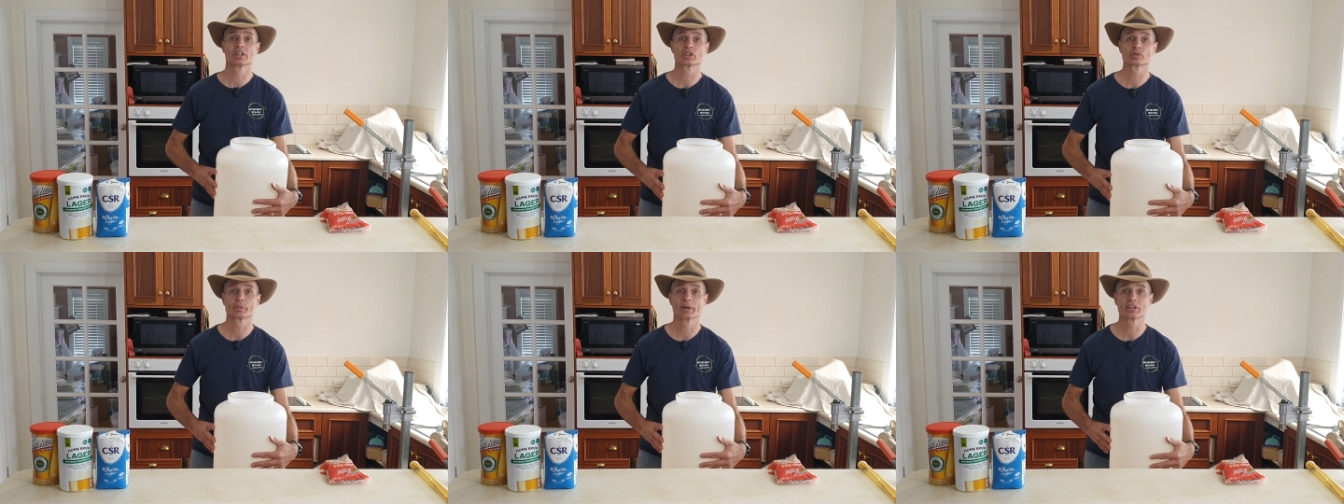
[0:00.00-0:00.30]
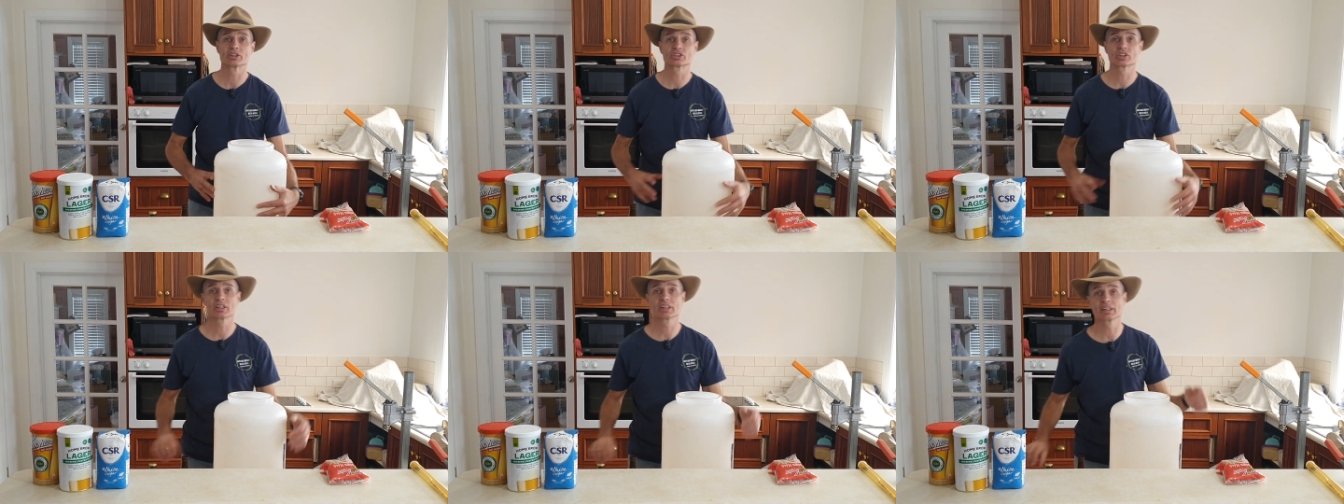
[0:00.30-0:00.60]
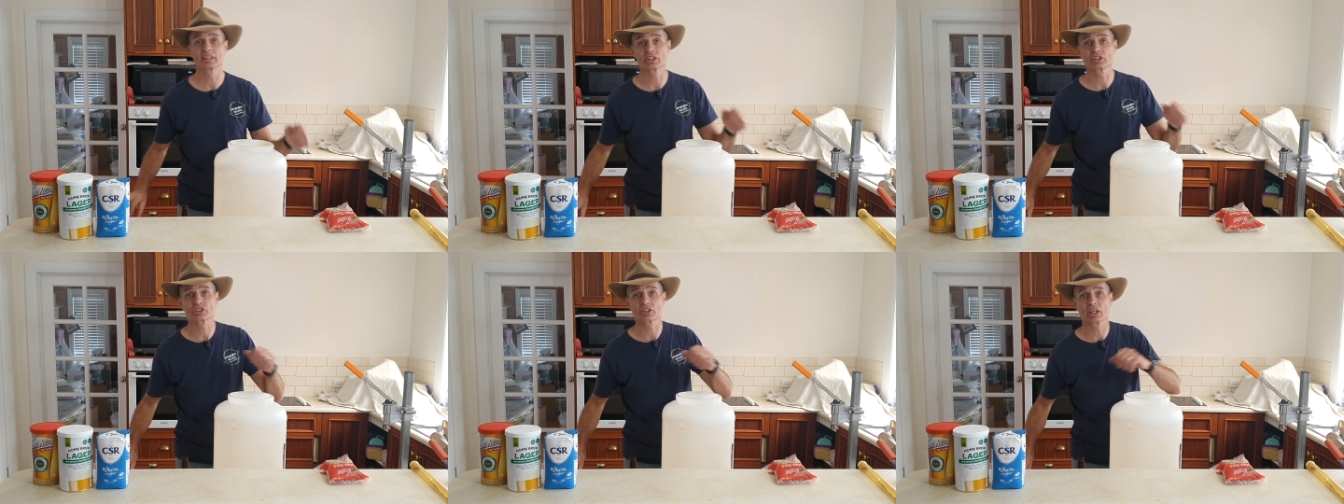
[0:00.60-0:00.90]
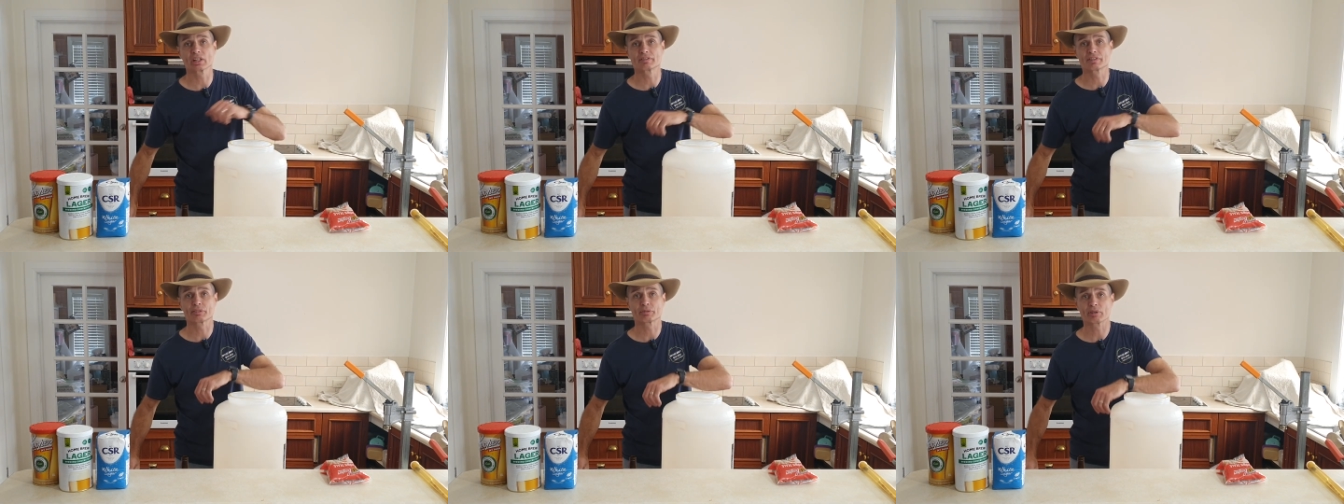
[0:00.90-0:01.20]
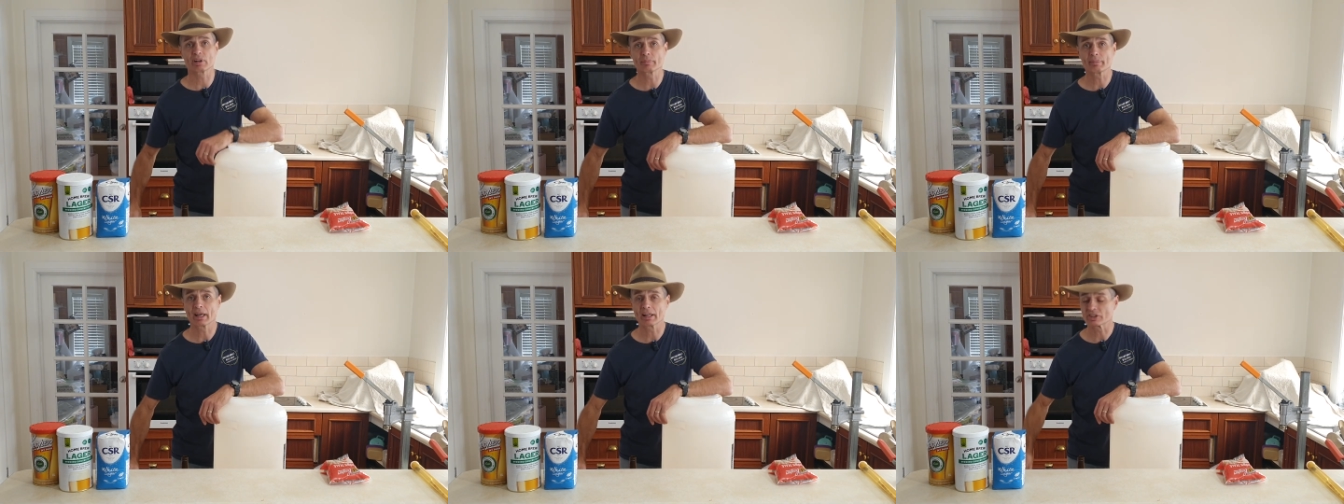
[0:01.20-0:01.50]
it's been sitting in the shed for
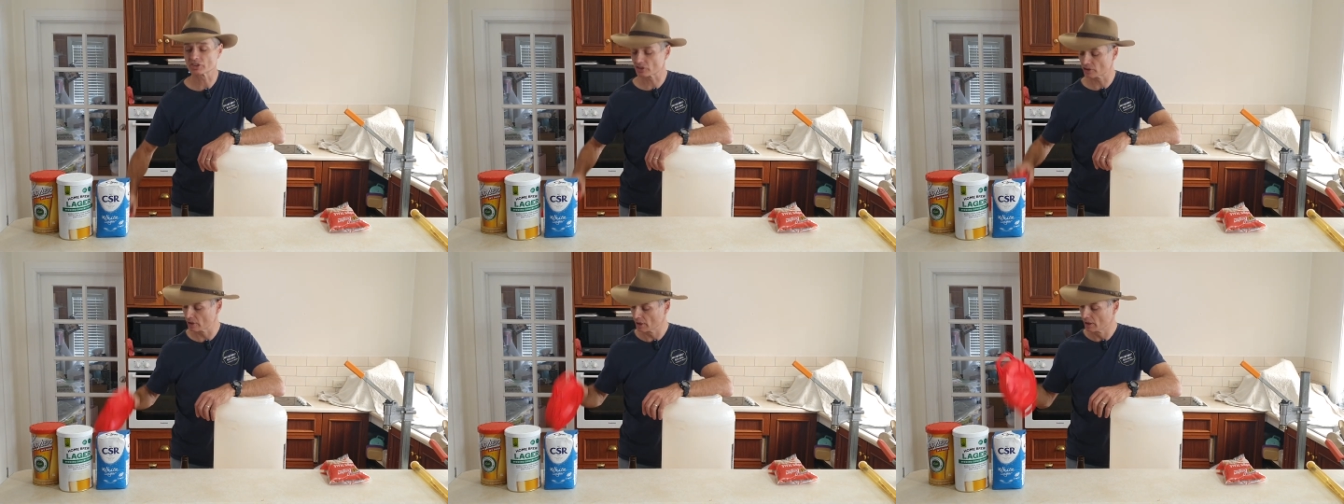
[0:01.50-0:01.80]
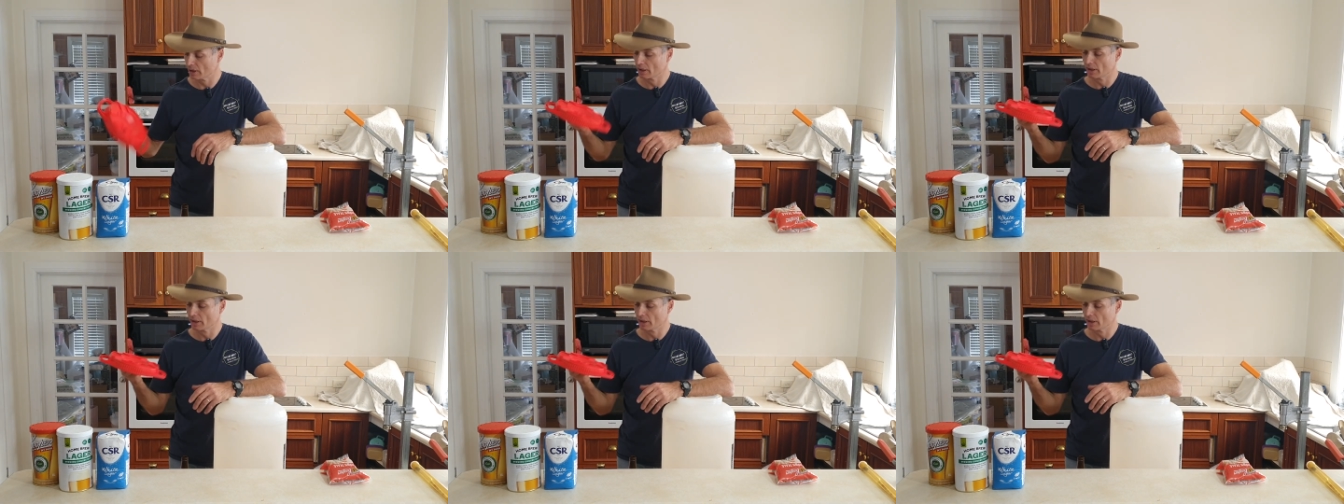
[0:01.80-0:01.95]
3 months